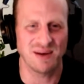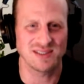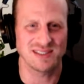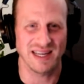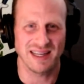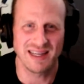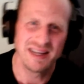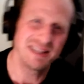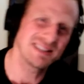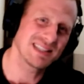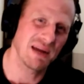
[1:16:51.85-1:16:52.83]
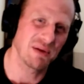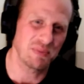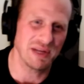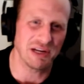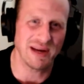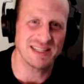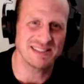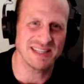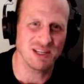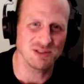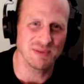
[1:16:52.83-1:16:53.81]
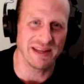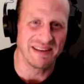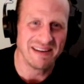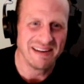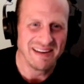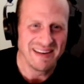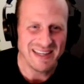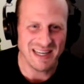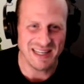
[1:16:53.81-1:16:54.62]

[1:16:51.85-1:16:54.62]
I was like, this guy would be a great salesman. You